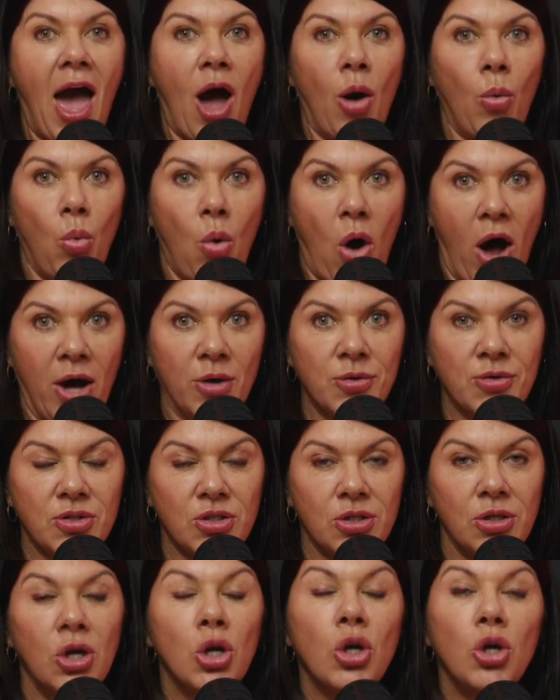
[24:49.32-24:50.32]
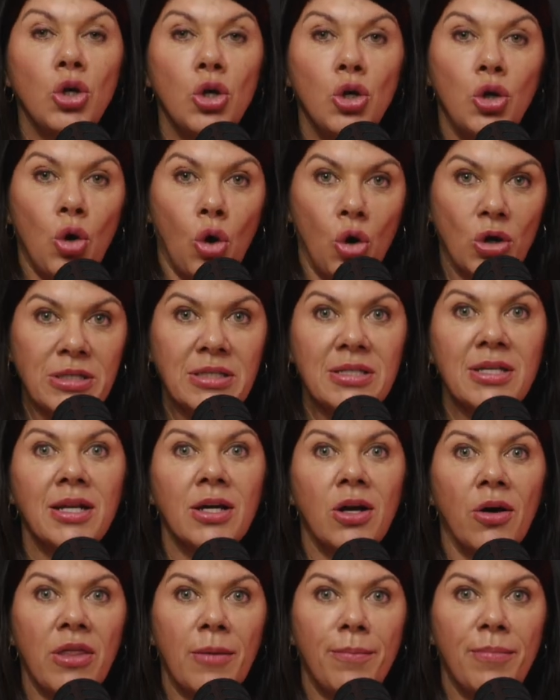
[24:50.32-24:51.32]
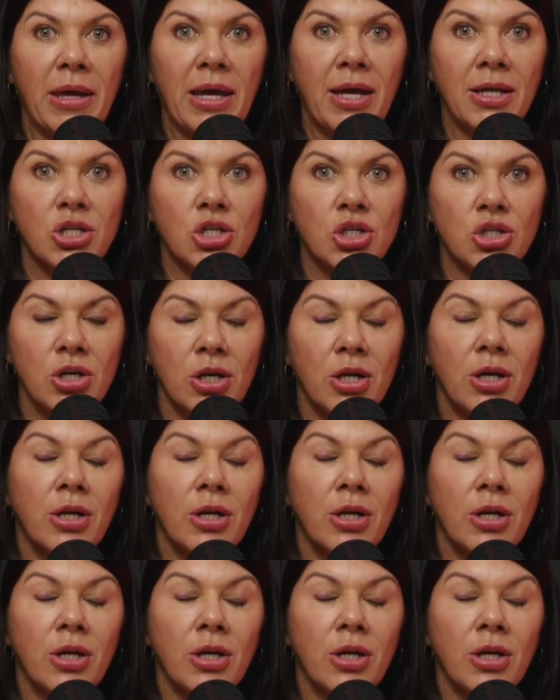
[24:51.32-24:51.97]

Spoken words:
whilst you're sitting on the beach